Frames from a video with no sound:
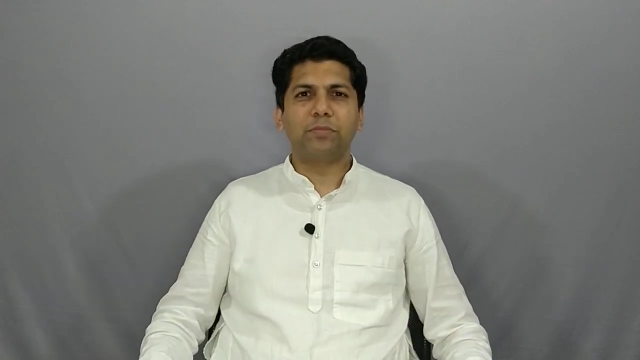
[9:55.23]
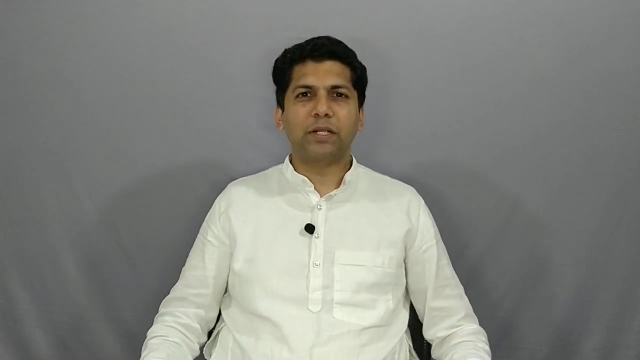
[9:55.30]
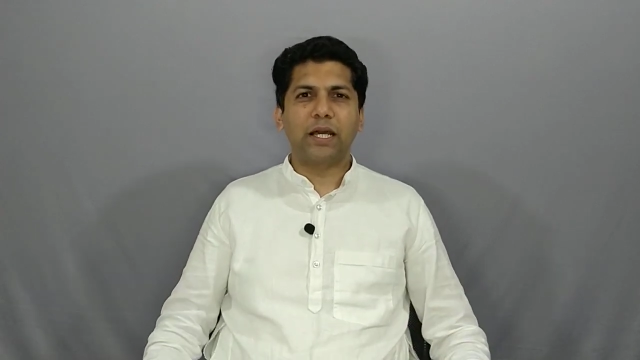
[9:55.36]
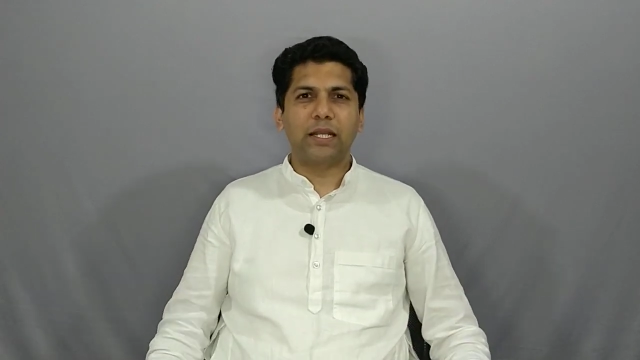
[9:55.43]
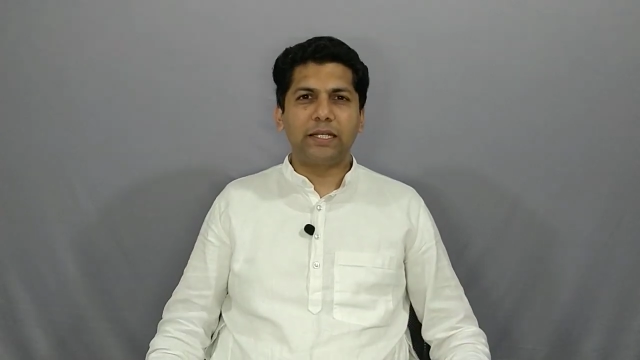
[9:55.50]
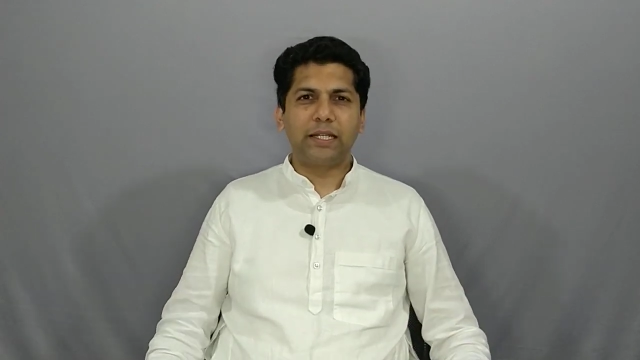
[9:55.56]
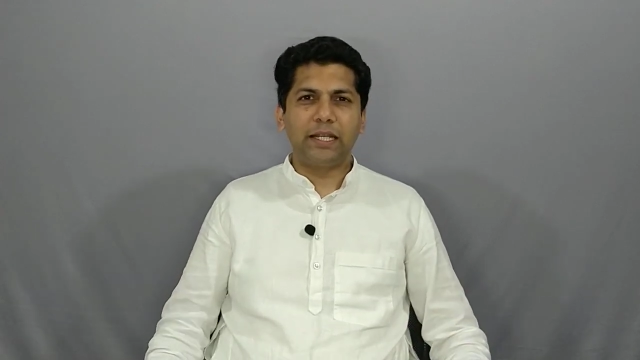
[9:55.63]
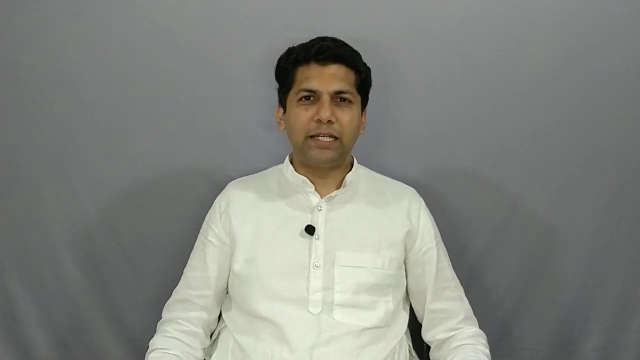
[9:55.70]

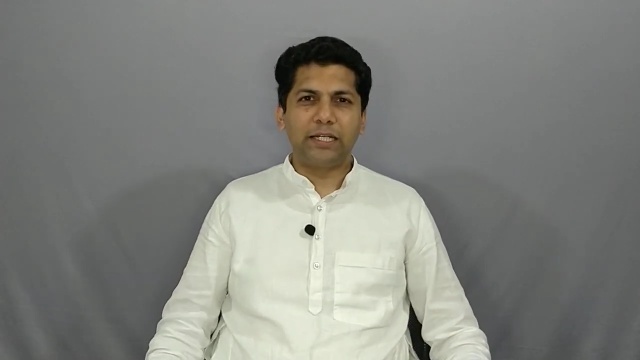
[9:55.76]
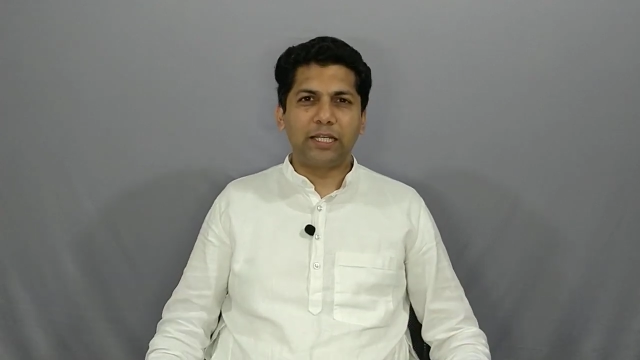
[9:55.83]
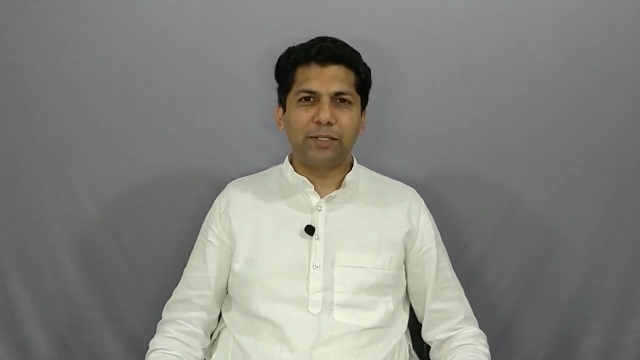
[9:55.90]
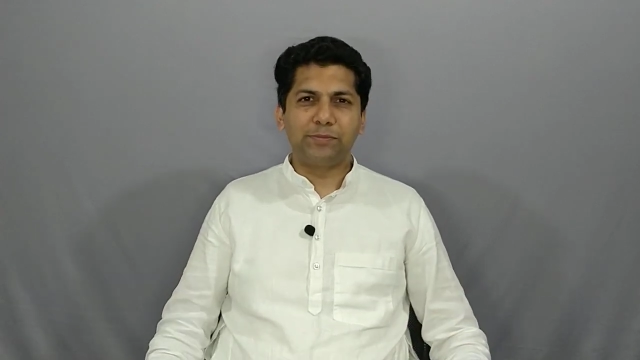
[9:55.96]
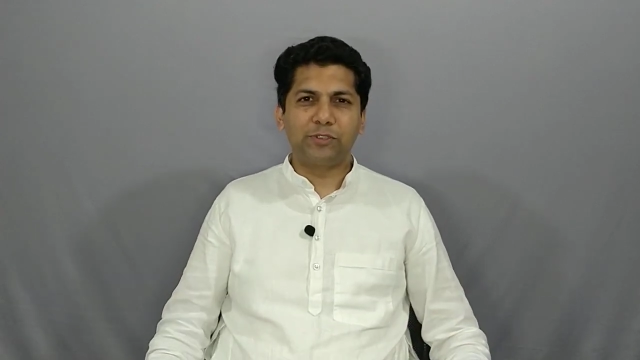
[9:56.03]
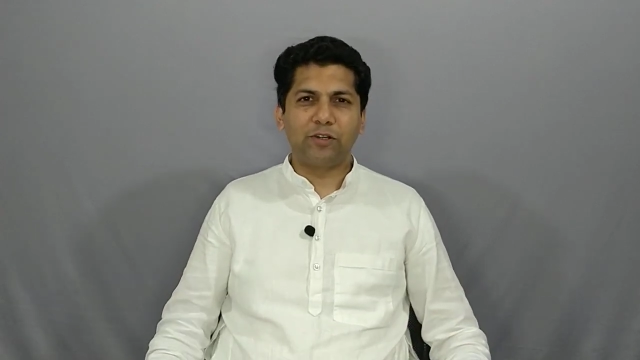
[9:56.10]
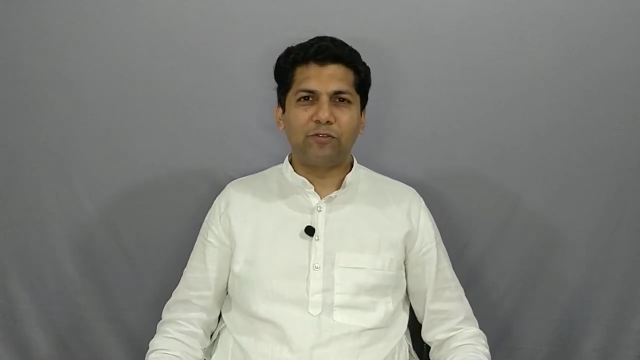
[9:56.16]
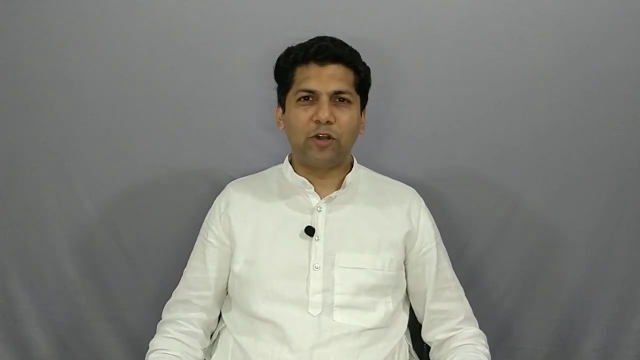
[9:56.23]
clarity in
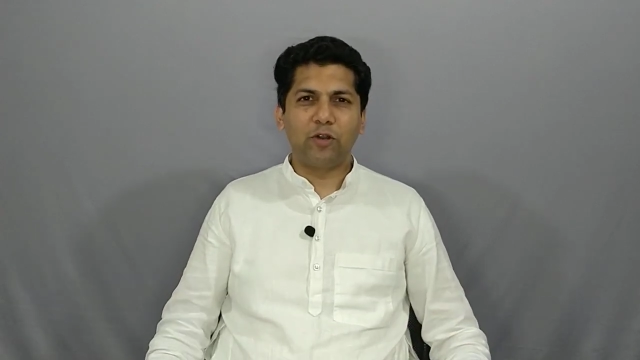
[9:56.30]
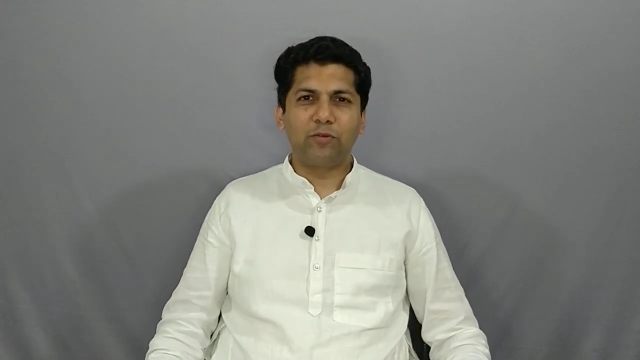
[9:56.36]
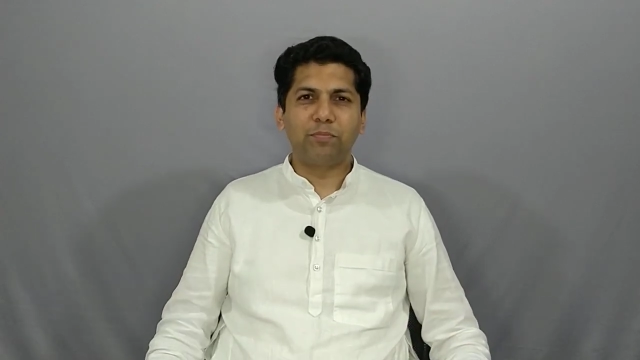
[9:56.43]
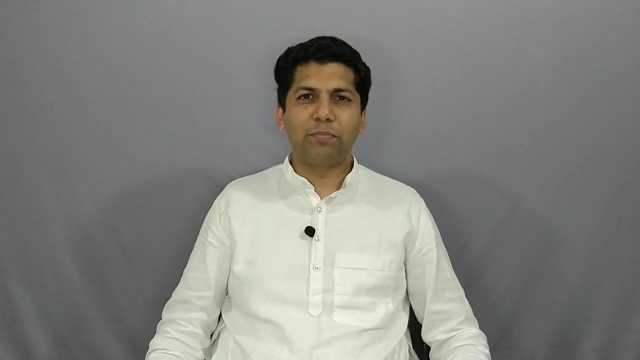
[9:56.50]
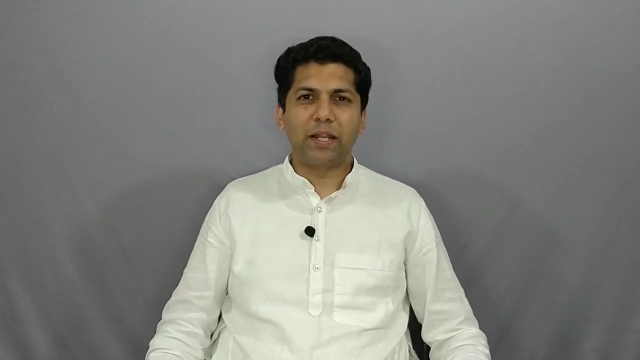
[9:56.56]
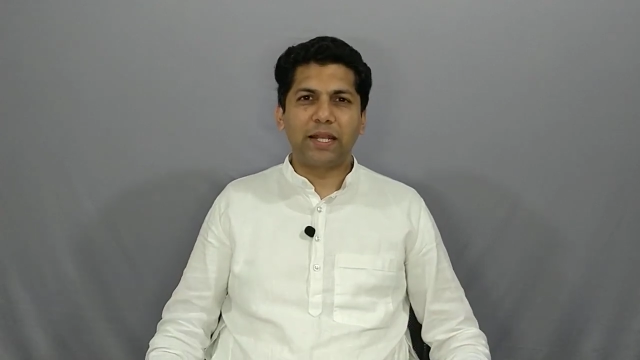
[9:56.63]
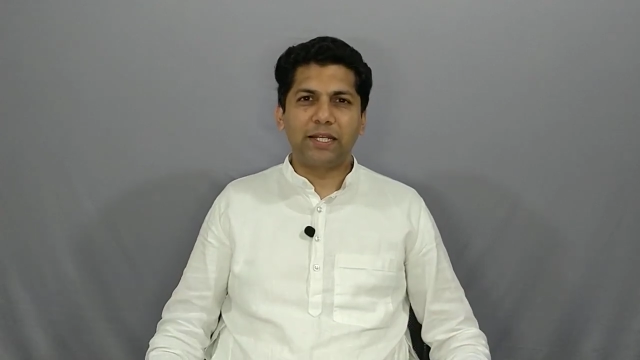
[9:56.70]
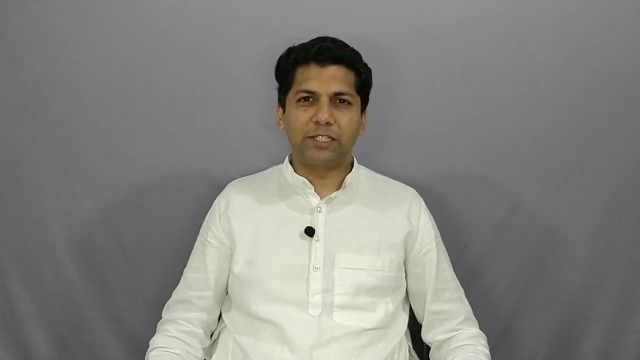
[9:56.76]
terms of how
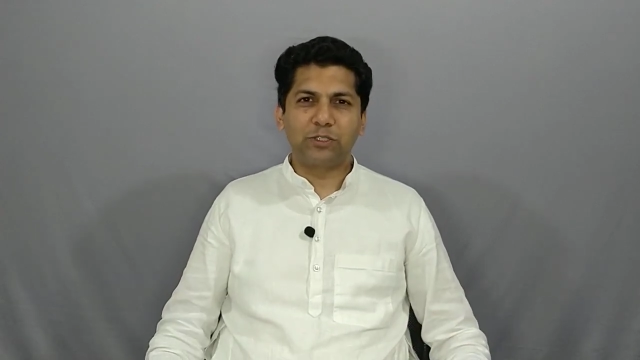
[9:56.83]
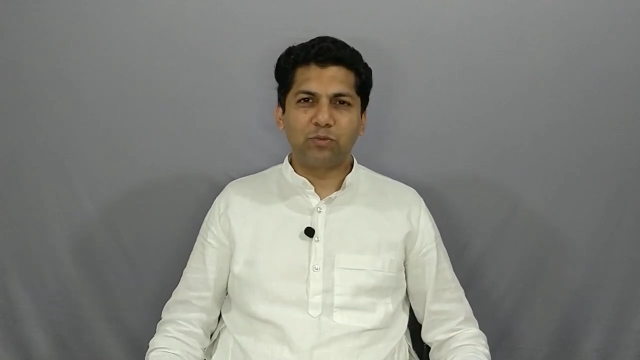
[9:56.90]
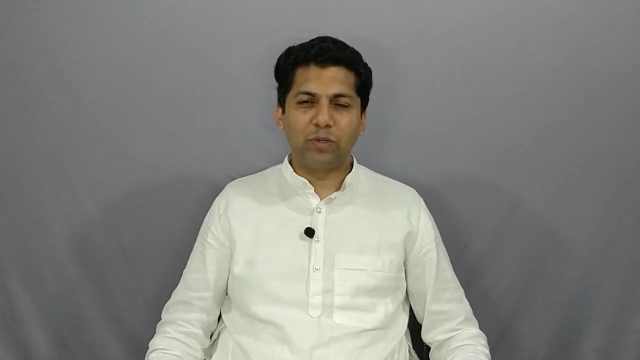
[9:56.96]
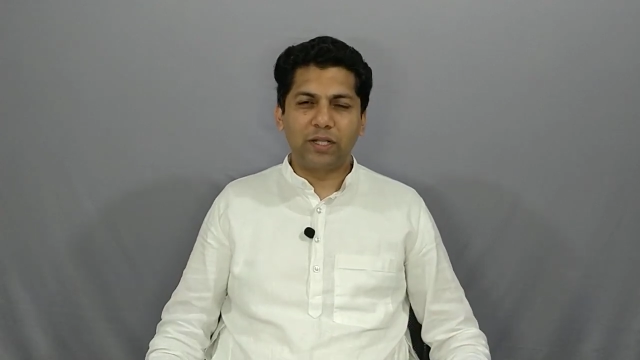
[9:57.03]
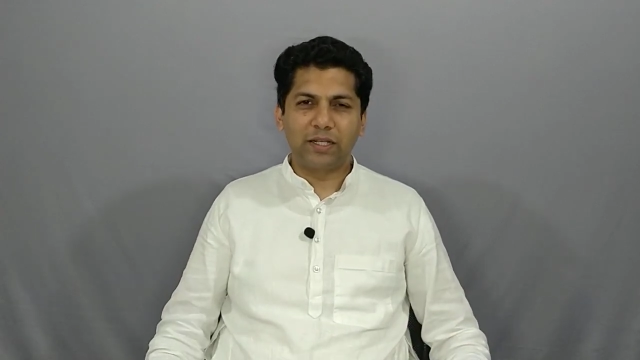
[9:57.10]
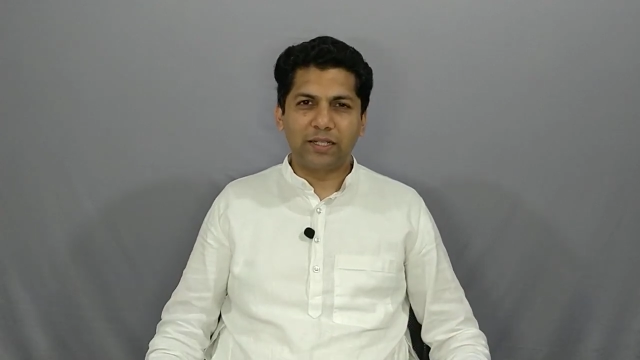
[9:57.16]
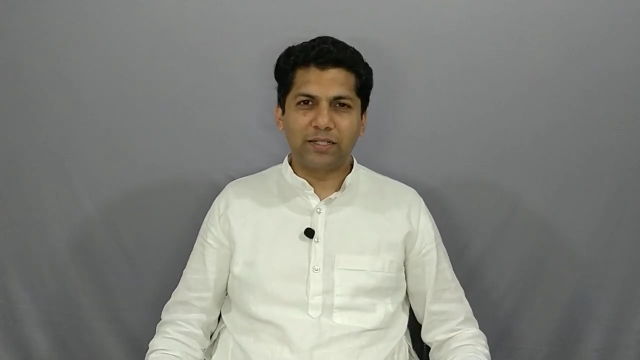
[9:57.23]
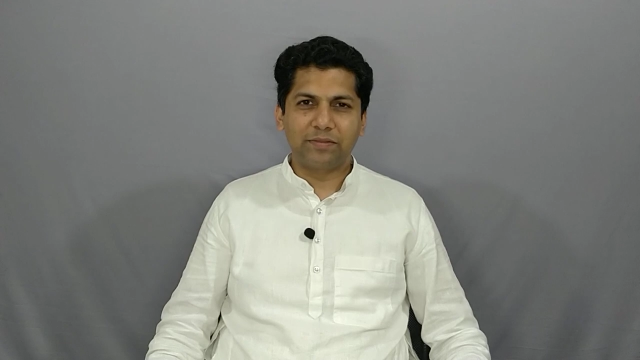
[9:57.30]
planets
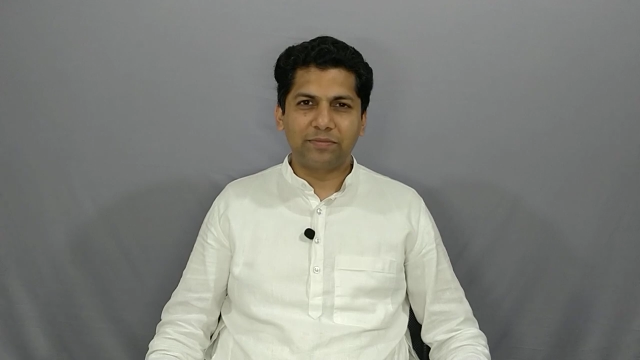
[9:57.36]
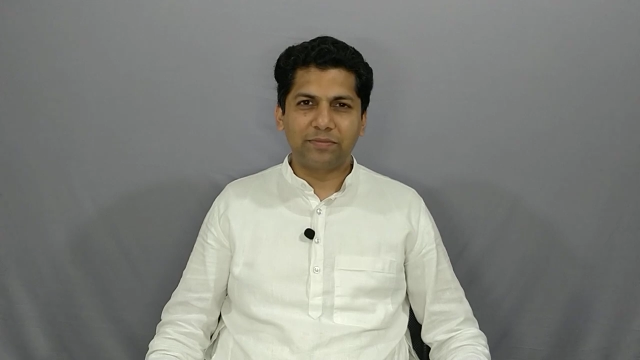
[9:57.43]
work.